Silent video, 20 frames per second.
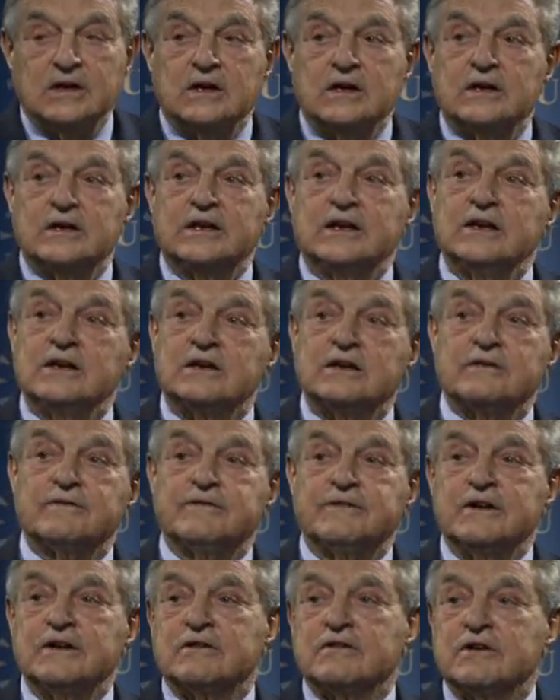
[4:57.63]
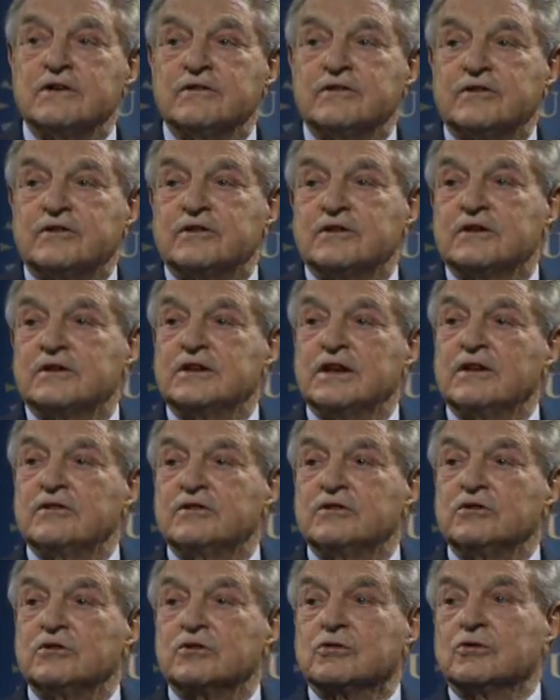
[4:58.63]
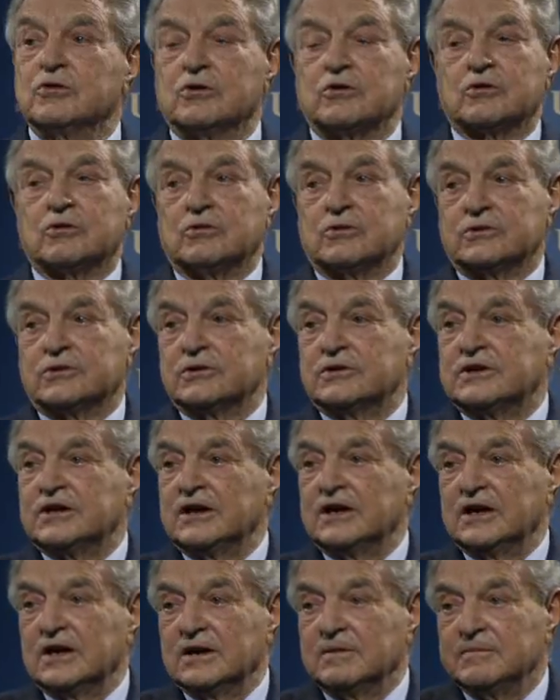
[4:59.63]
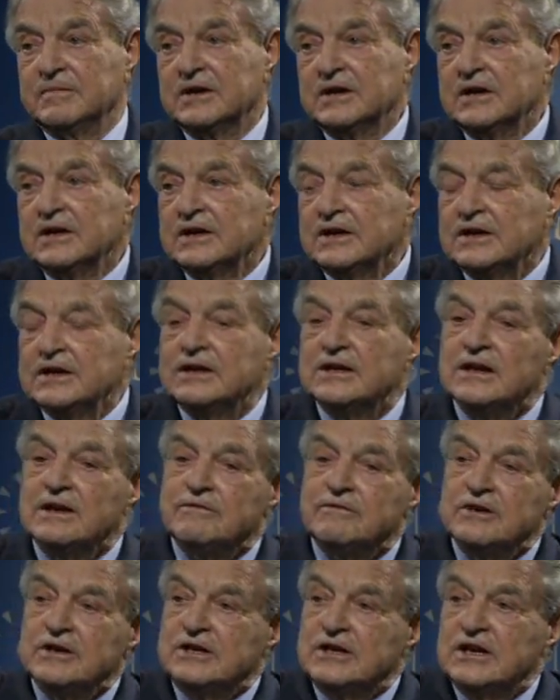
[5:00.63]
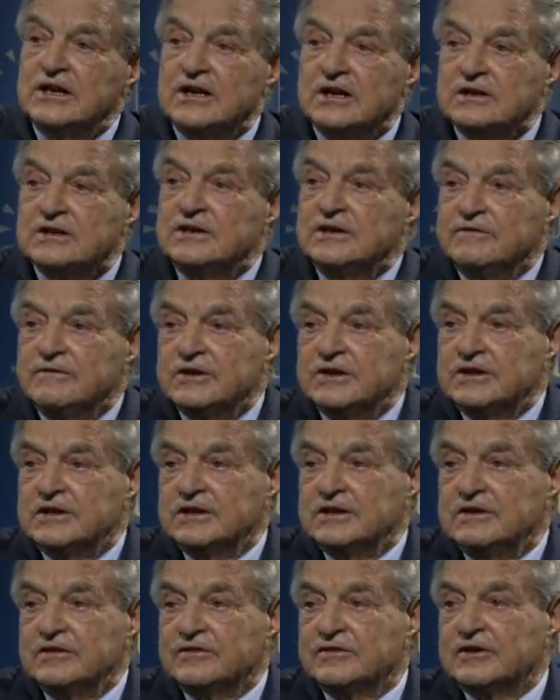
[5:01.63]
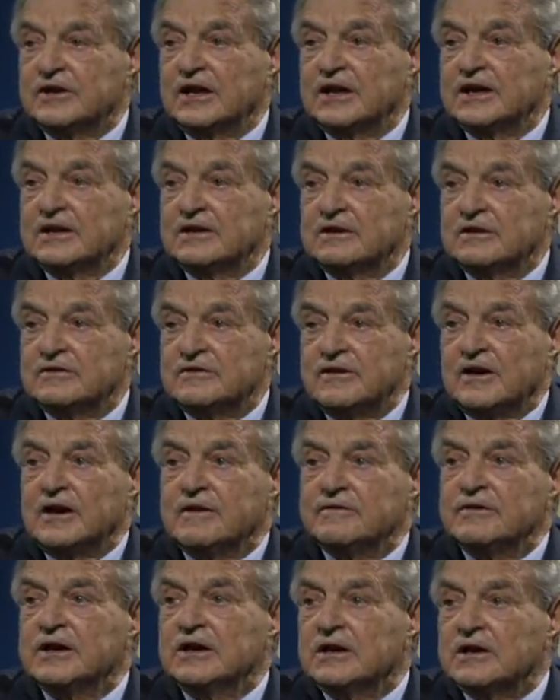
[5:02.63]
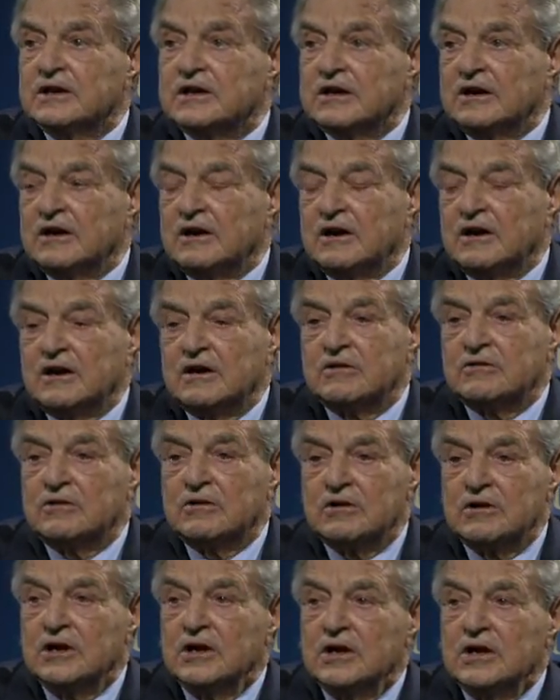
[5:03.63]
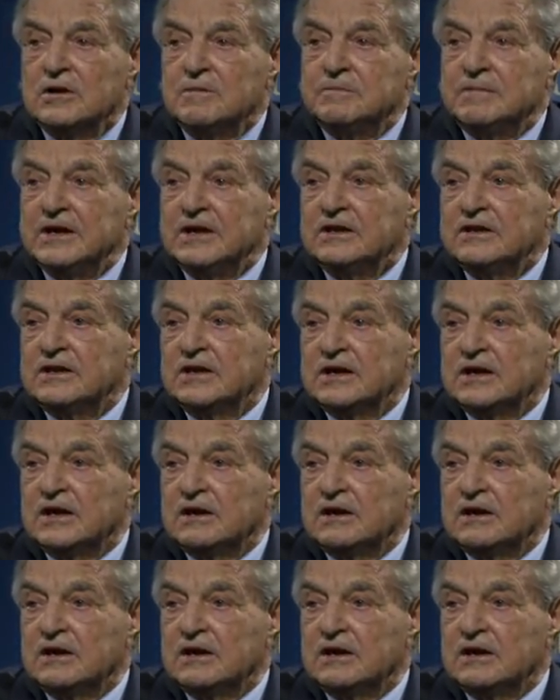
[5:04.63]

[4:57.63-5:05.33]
The interference doesn't occur all the time. In everyday activities like driving a car or painting